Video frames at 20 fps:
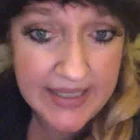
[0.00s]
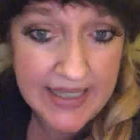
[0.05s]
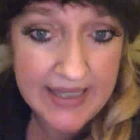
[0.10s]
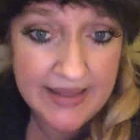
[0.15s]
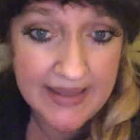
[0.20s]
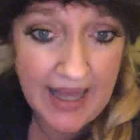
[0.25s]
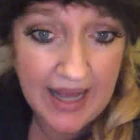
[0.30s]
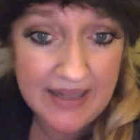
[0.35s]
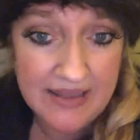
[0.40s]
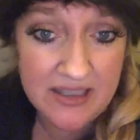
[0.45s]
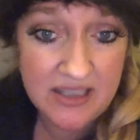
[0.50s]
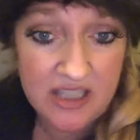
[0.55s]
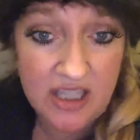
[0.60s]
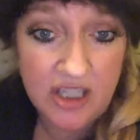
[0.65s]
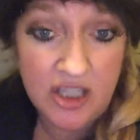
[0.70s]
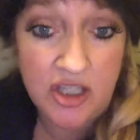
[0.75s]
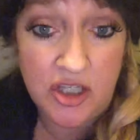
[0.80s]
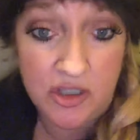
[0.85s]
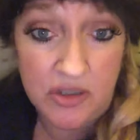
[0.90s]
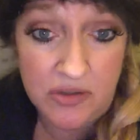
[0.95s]
That's
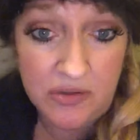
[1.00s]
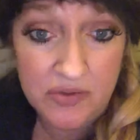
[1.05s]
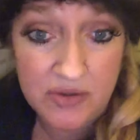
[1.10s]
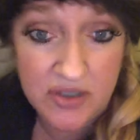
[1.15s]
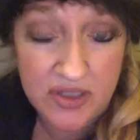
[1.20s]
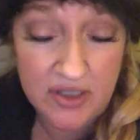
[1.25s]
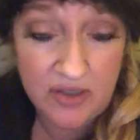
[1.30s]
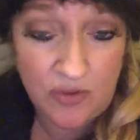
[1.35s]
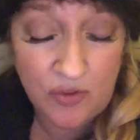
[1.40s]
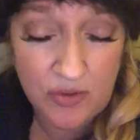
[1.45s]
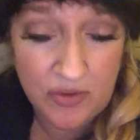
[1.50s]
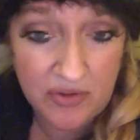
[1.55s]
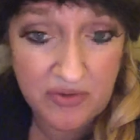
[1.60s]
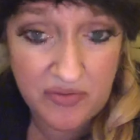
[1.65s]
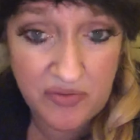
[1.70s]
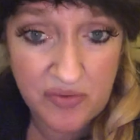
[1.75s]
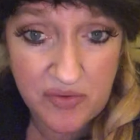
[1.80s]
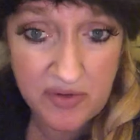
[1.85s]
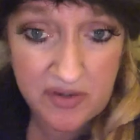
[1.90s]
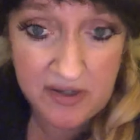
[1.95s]
huge. In order
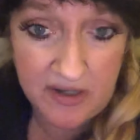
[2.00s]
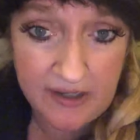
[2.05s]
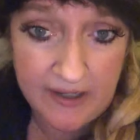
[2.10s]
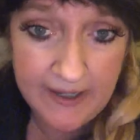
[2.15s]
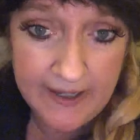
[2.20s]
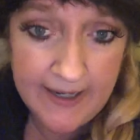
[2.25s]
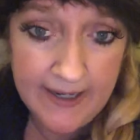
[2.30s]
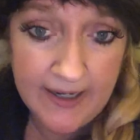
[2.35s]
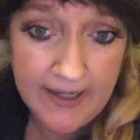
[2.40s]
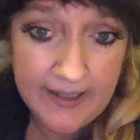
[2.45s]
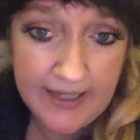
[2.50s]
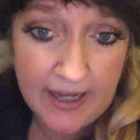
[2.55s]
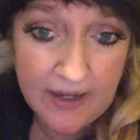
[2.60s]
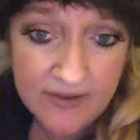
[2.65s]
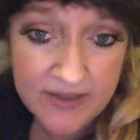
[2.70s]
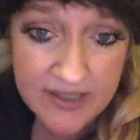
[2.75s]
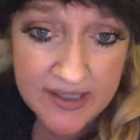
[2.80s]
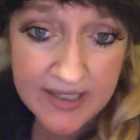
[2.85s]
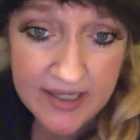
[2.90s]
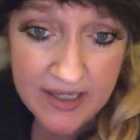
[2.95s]
for
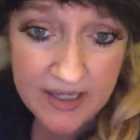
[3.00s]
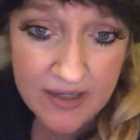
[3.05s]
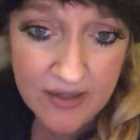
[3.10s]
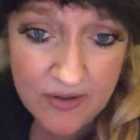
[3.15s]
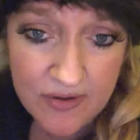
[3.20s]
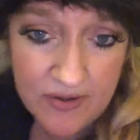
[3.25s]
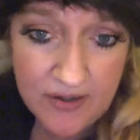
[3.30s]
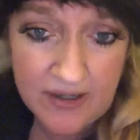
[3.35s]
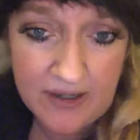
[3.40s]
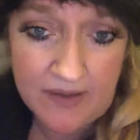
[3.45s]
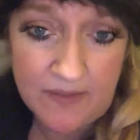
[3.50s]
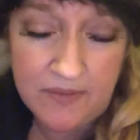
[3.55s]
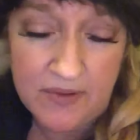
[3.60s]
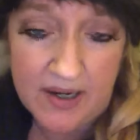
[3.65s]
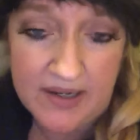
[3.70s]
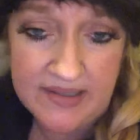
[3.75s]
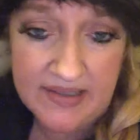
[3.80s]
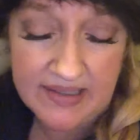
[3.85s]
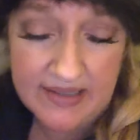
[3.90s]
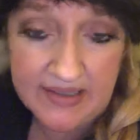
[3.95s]
counseling or
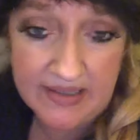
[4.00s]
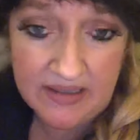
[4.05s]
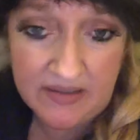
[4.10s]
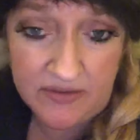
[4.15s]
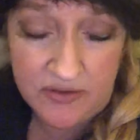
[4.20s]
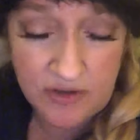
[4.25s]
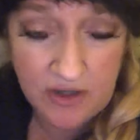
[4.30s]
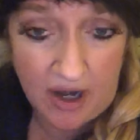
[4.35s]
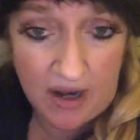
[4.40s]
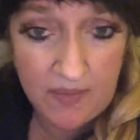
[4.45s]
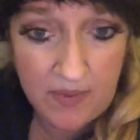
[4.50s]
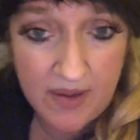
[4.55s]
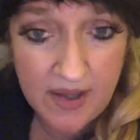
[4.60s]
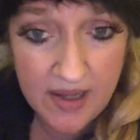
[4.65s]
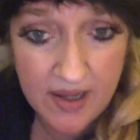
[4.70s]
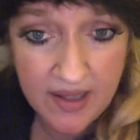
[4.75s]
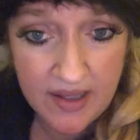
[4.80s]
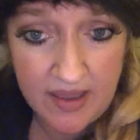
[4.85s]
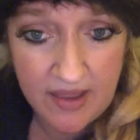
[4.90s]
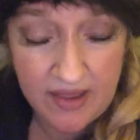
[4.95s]
processing of
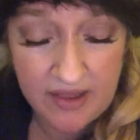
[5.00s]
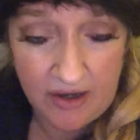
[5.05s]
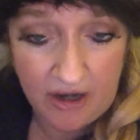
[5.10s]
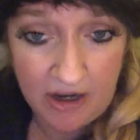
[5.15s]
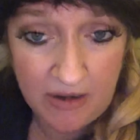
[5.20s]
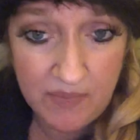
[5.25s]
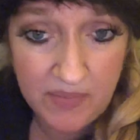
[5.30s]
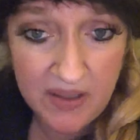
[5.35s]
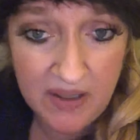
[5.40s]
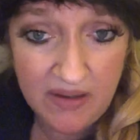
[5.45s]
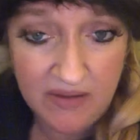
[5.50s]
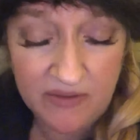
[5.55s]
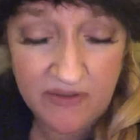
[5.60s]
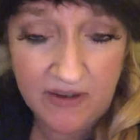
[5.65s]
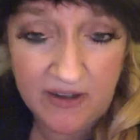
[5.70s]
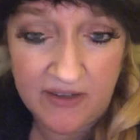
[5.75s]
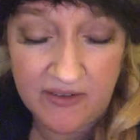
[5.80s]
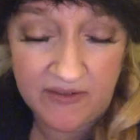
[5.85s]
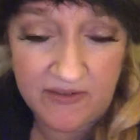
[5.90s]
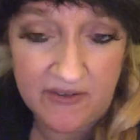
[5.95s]
trauma and therapy,
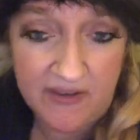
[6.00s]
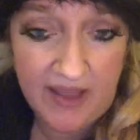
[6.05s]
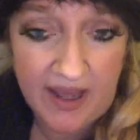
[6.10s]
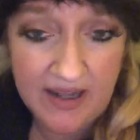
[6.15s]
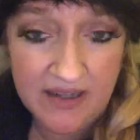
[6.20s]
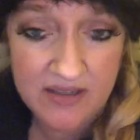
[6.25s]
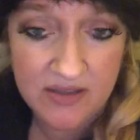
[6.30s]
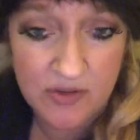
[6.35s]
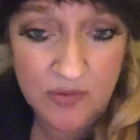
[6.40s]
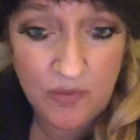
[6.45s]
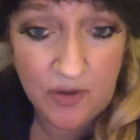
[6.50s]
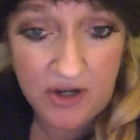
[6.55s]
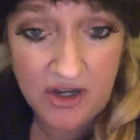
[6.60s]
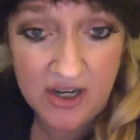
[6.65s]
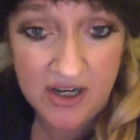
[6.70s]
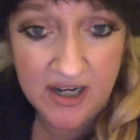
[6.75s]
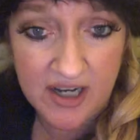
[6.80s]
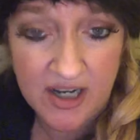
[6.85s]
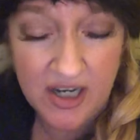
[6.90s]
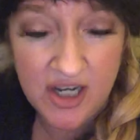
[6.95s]
for that to
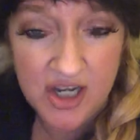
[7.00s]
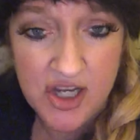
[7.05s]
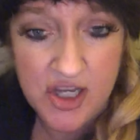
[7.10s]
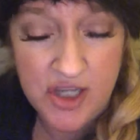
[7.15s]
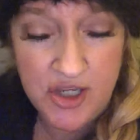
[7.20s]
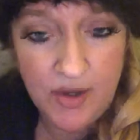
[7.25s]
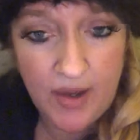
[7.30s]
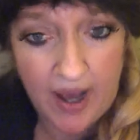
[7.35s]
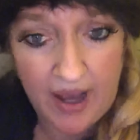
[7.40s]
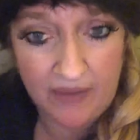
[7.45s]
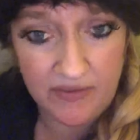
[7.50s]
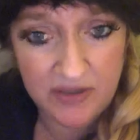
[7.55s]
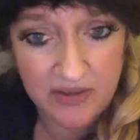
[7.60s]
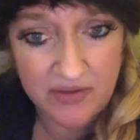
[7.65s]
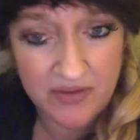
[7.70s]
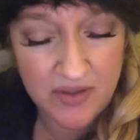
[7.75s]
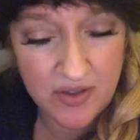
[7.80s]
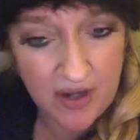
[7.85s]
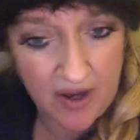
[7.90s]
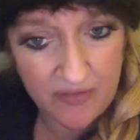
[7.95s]
work, you have to
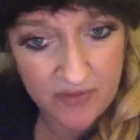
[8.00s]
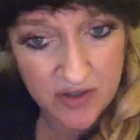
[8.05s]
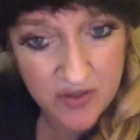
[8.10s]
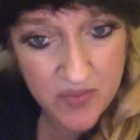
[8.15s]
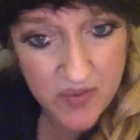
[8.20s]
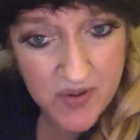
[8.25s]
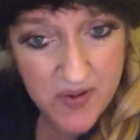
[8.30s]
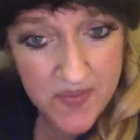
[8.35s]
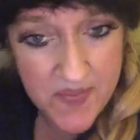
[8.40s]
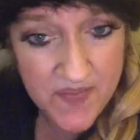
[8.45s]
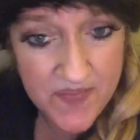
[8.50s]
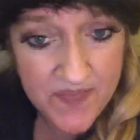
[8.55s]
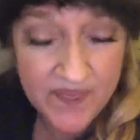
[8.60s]
feel comfortable,